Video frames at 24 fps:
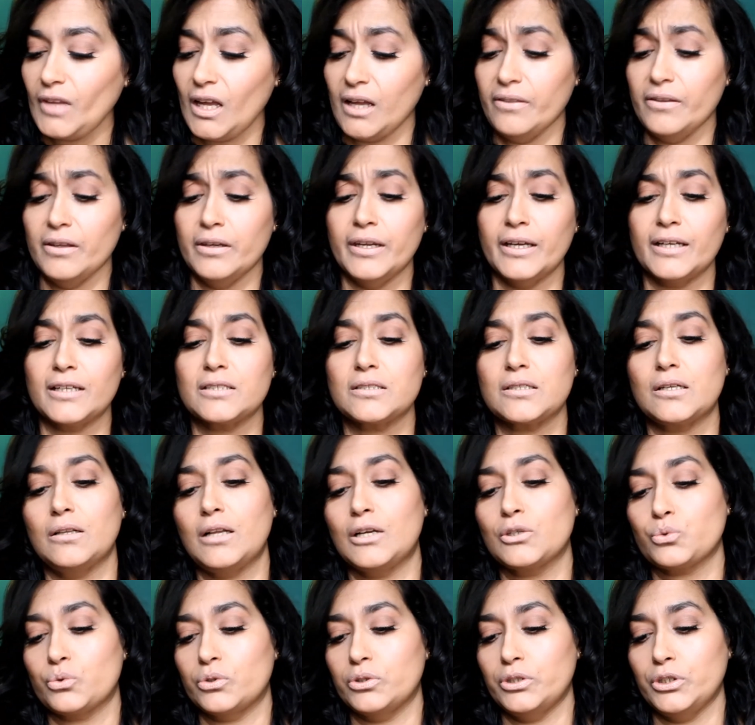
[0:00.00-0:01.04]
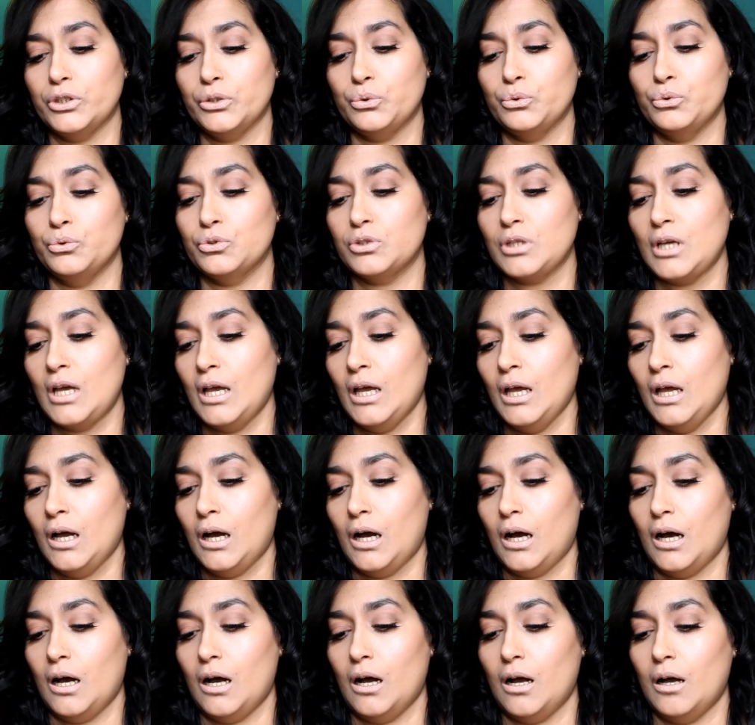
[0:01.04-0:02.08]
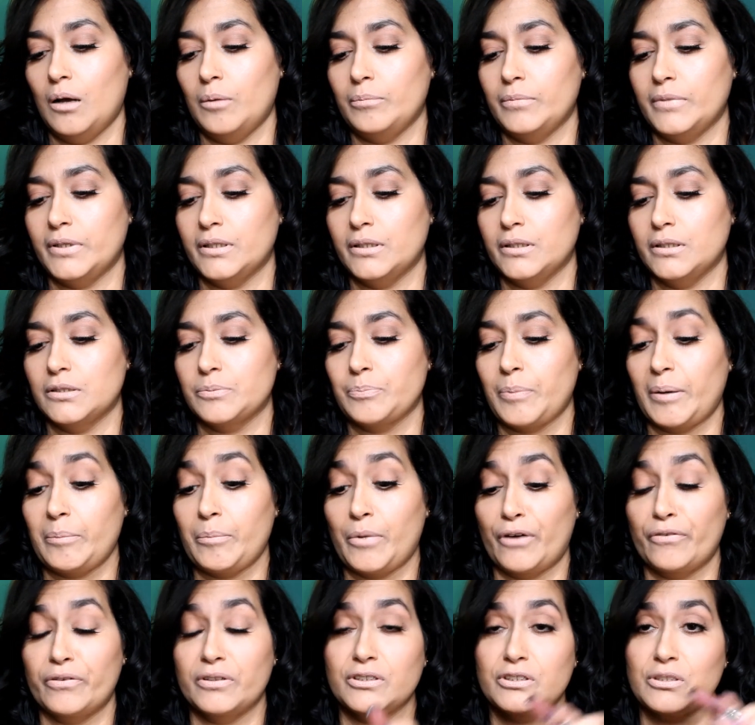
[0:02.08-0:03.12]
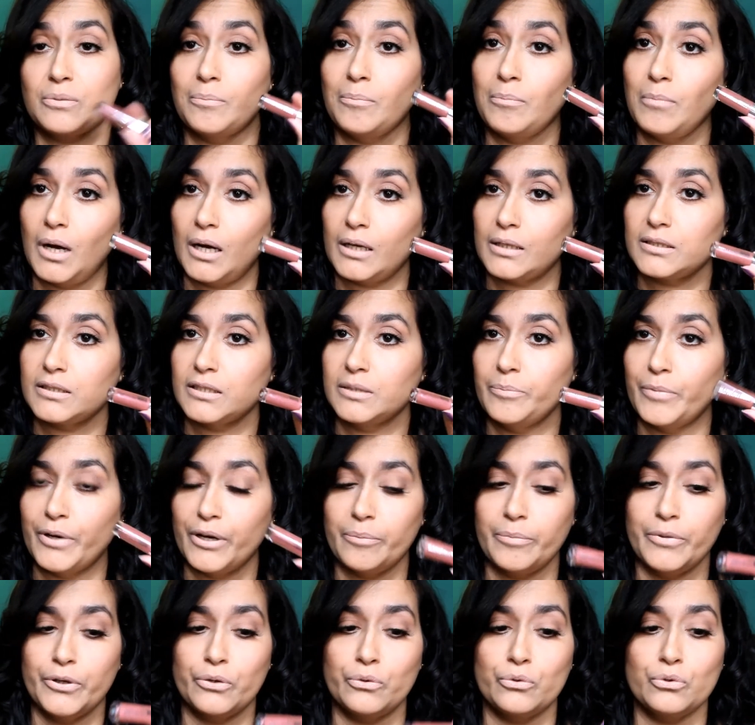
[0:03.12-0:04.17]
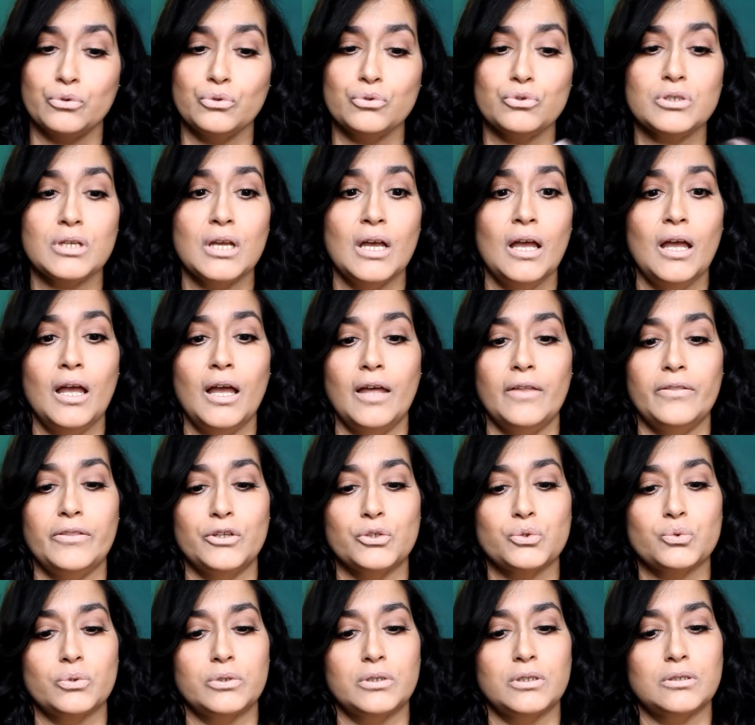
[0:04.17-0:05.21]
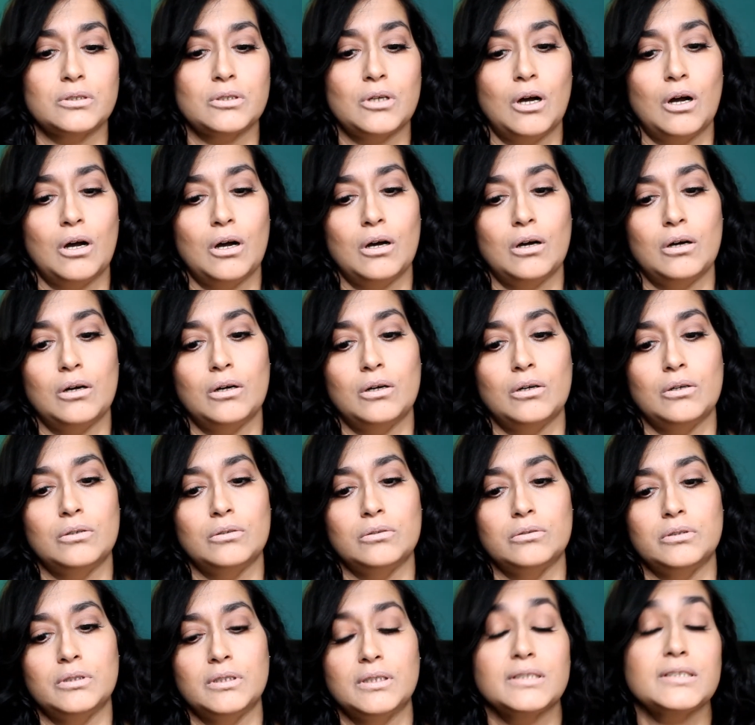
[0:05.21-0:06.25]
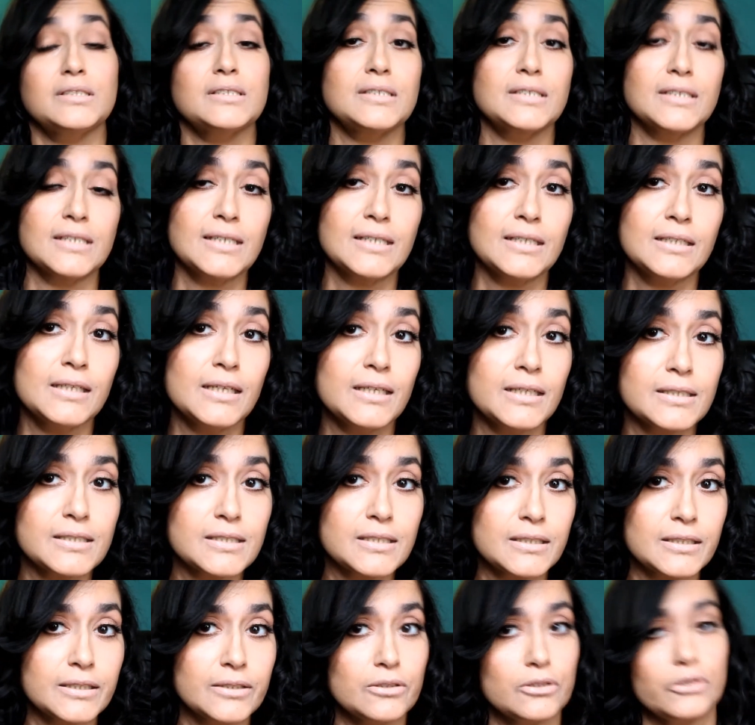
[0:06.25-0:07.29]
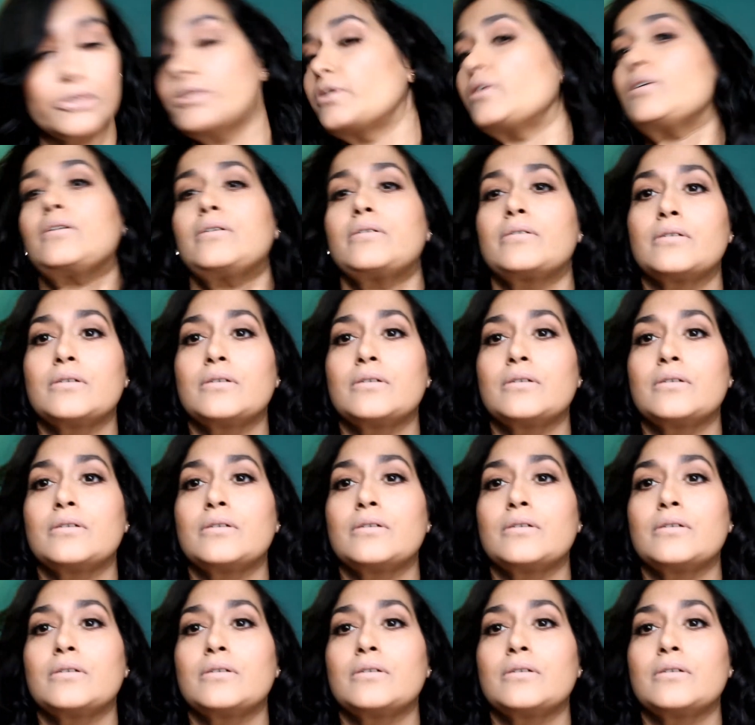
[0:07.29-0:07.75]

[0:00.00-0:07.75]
And the next gloss we're going to use um, is by Marvelous Moxie Bare Minerals. And this one is called Scene Stealer.